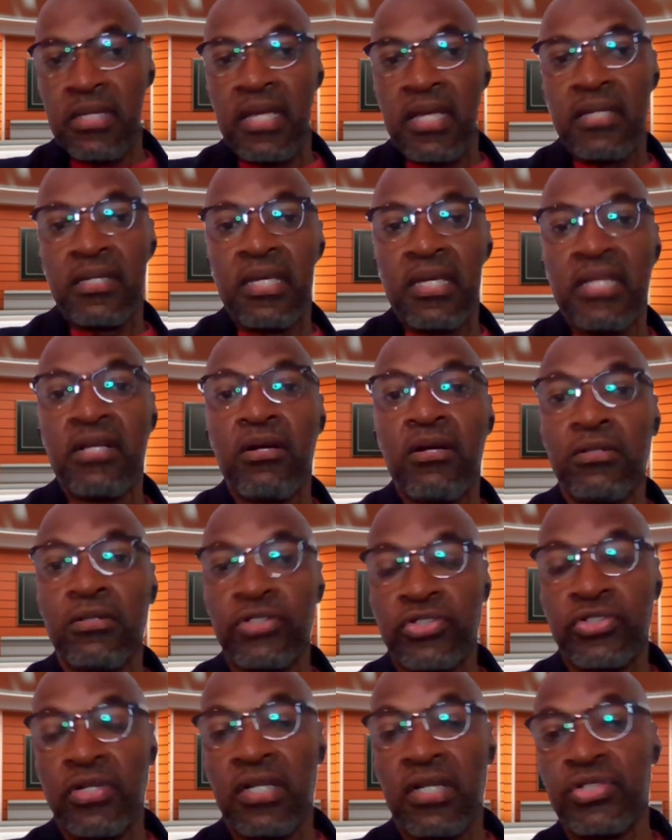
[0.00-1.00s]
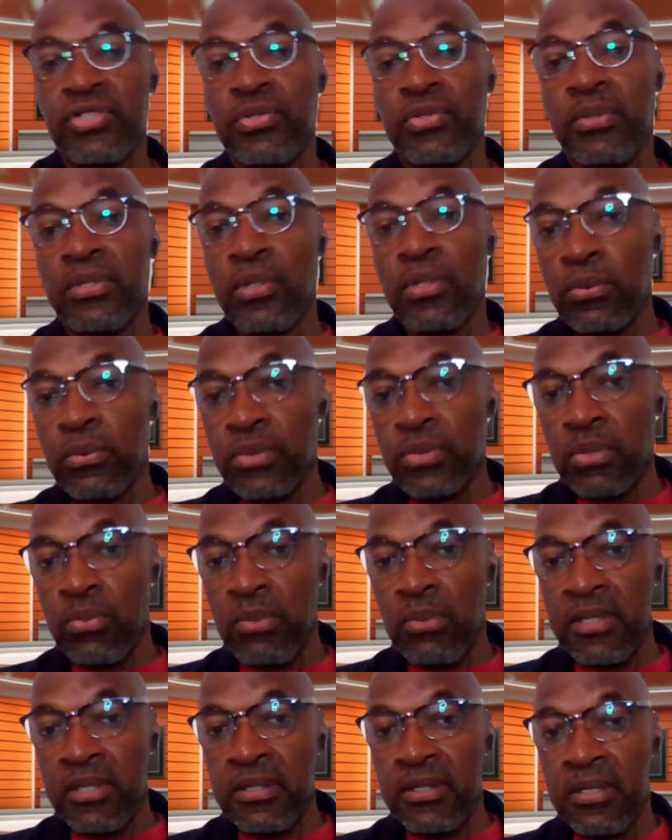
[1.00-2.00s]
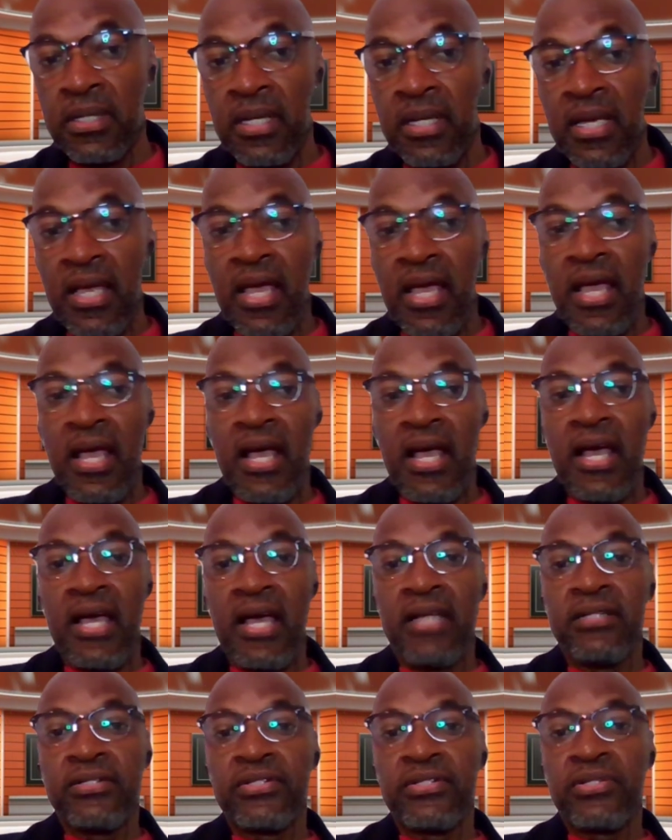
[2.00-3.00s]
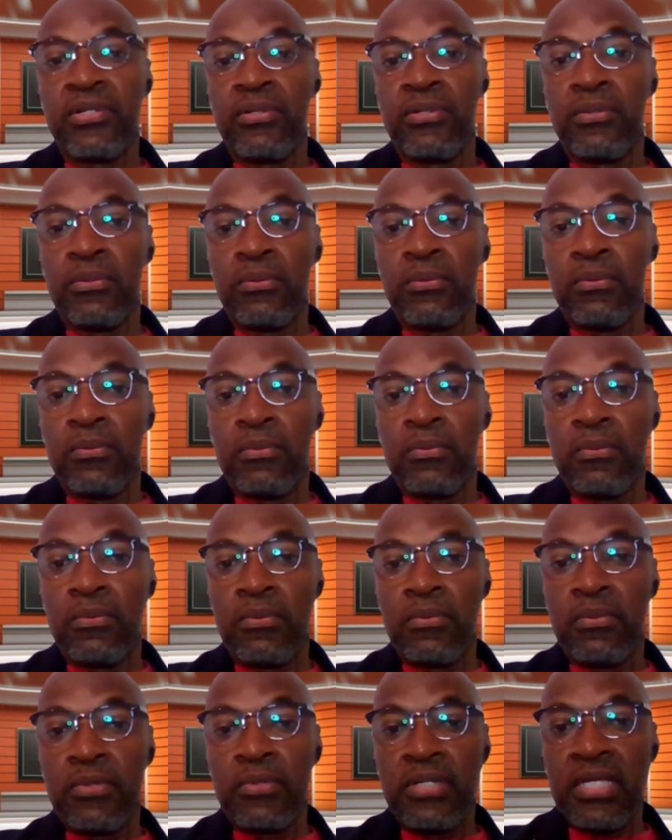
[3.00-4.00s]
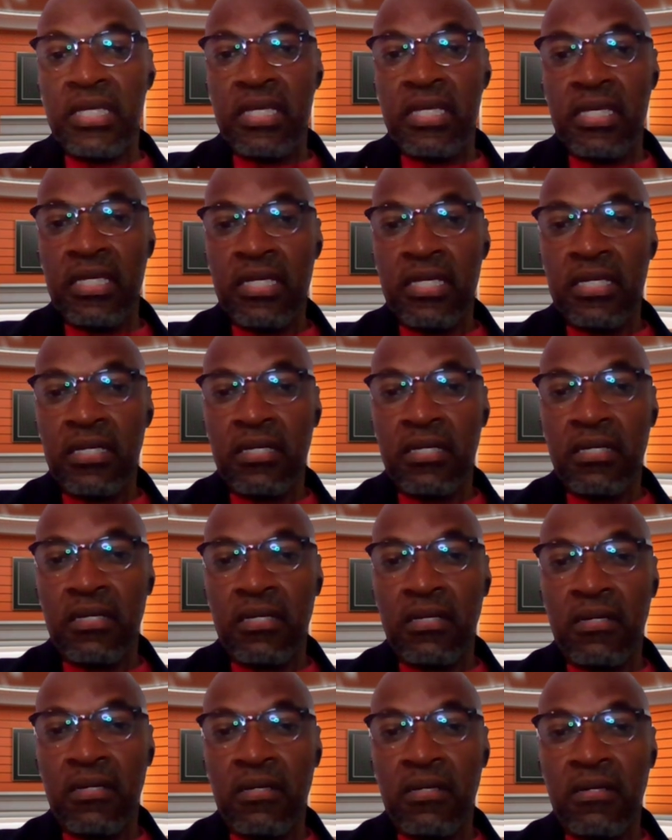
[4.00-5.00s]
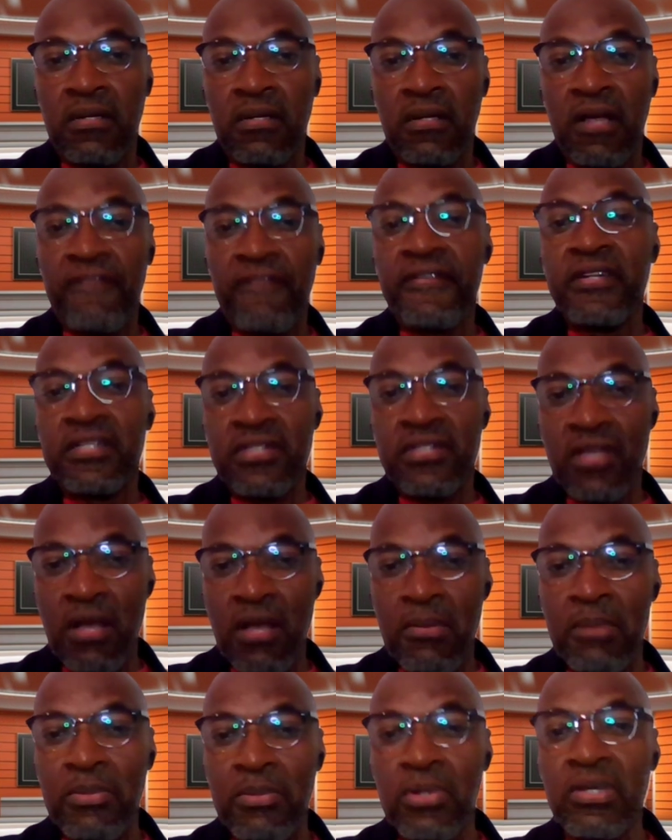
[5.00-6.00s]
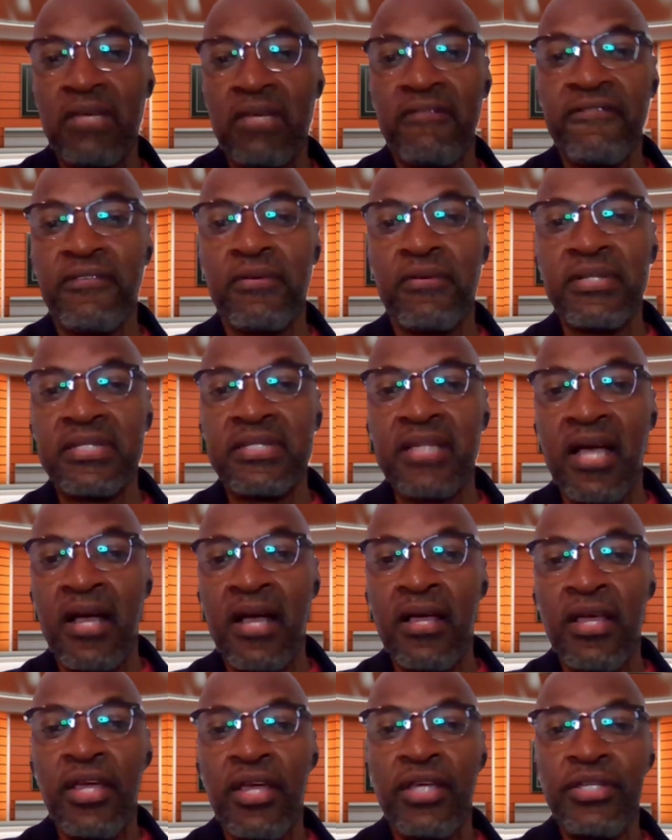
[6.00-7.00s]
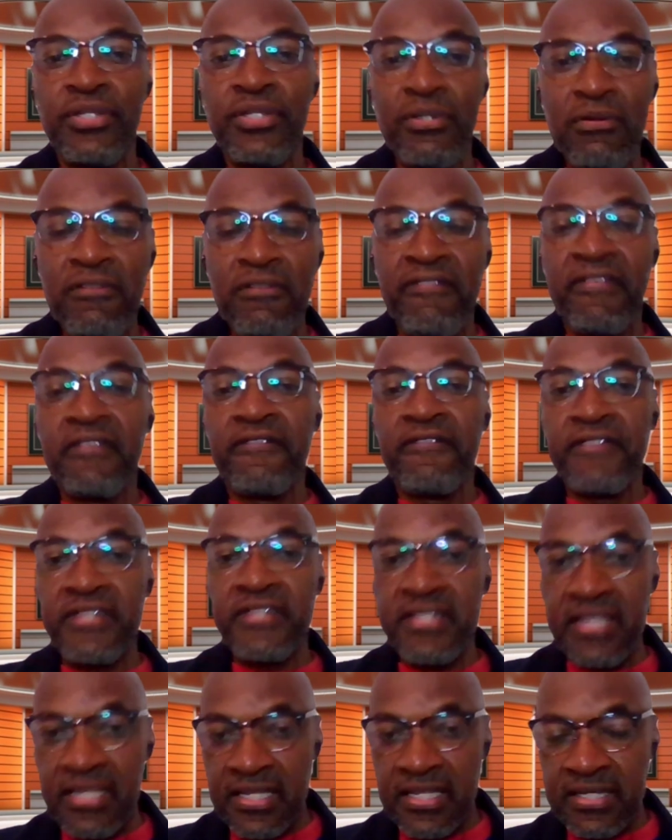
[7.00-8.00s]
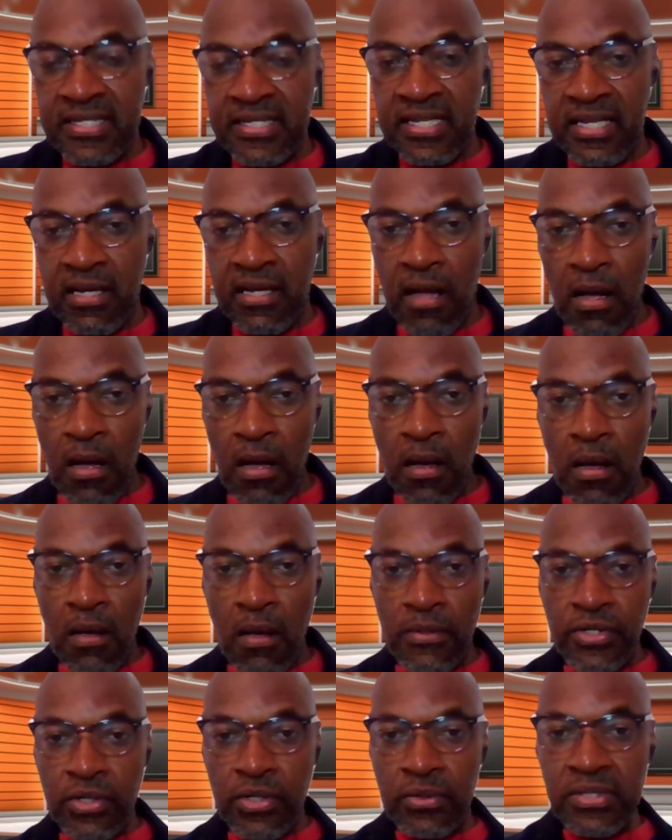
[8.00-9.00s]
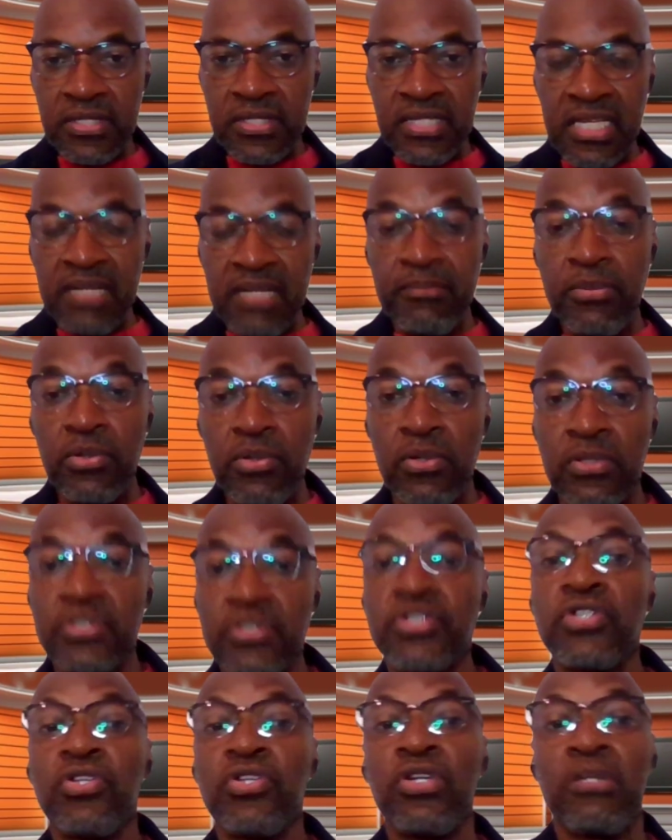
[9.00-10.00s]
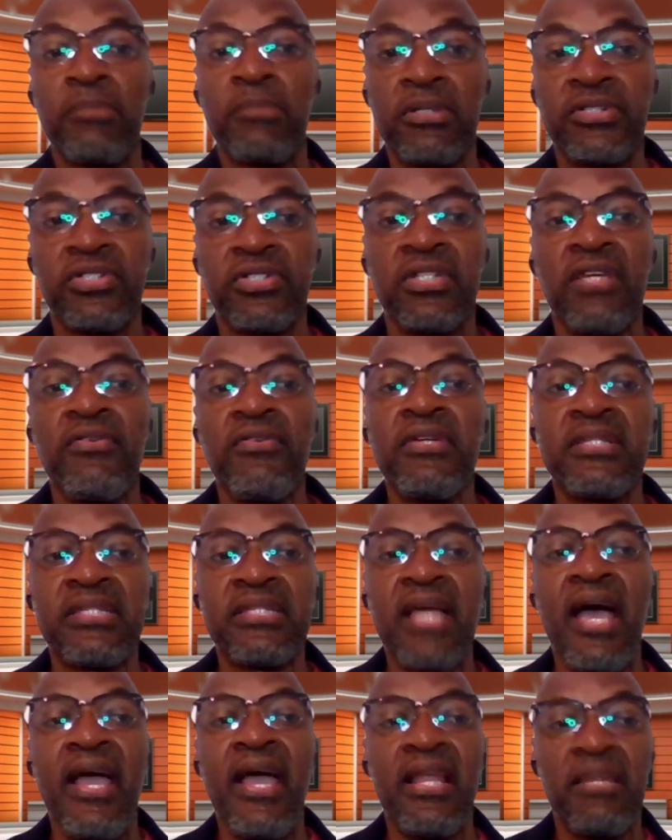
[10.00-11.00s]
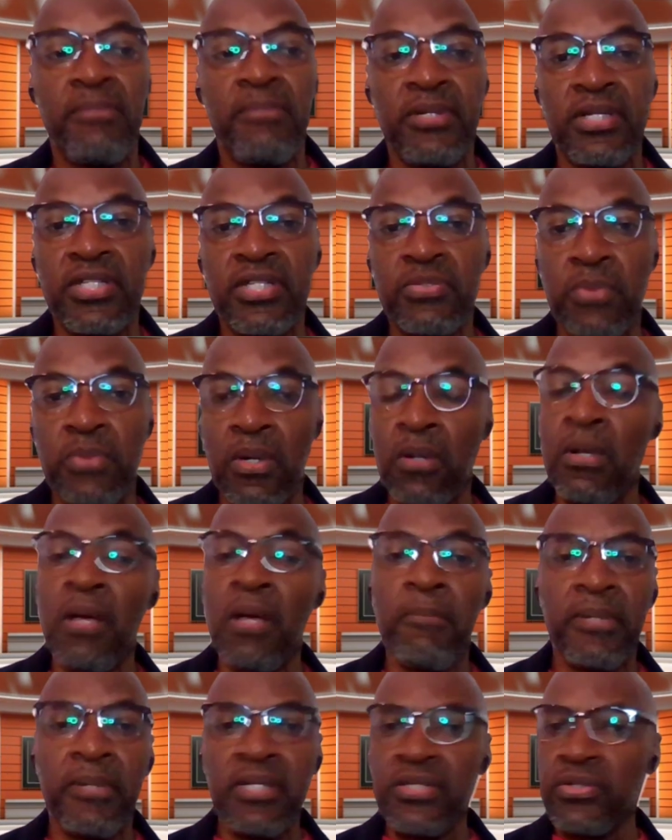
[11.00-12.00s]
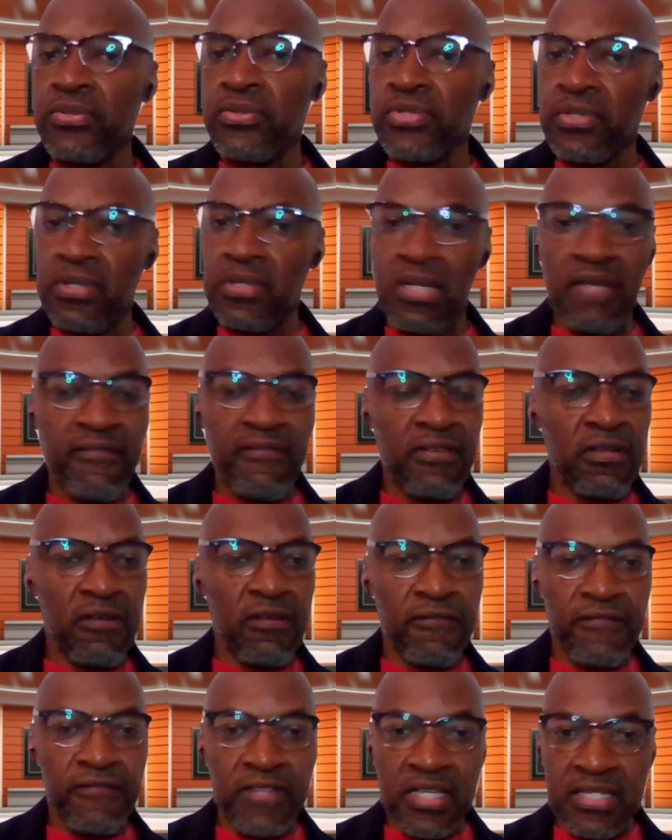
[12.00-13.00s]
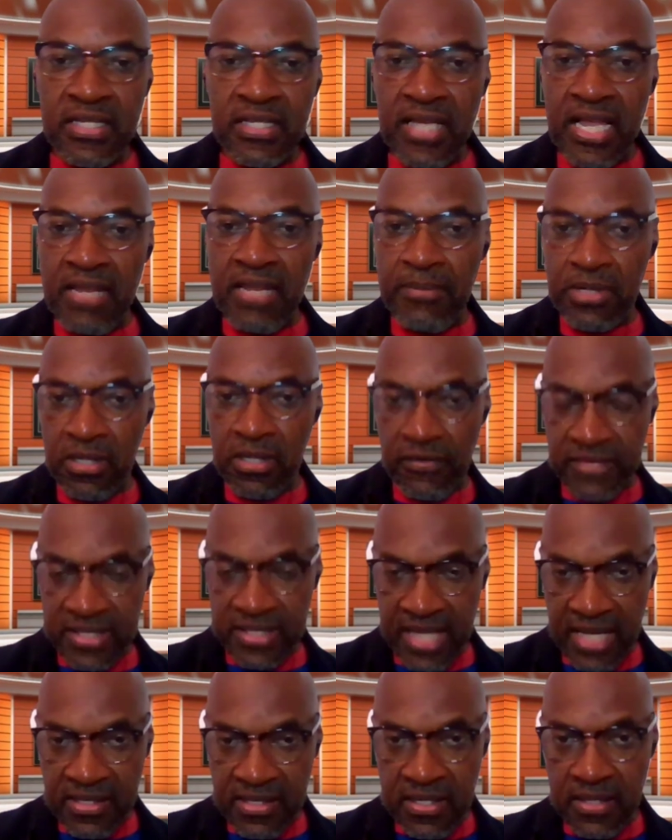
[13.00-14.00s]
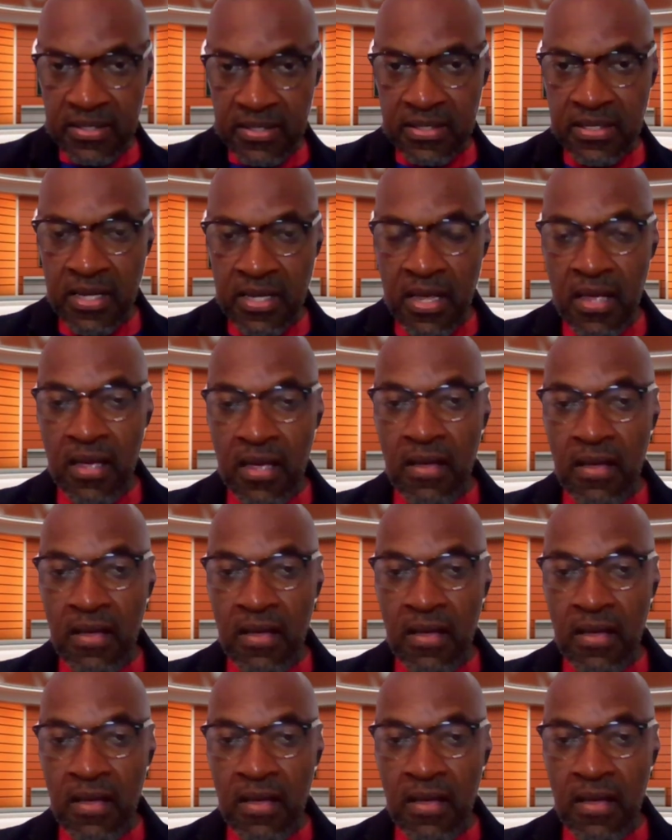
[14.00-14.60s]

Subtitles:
than in contrast to an older woman. And so the I think the term I'm looking for is that youth and fertility are, seen more synonymous. So there is that element as well. But there's also the level of, there's an element of status,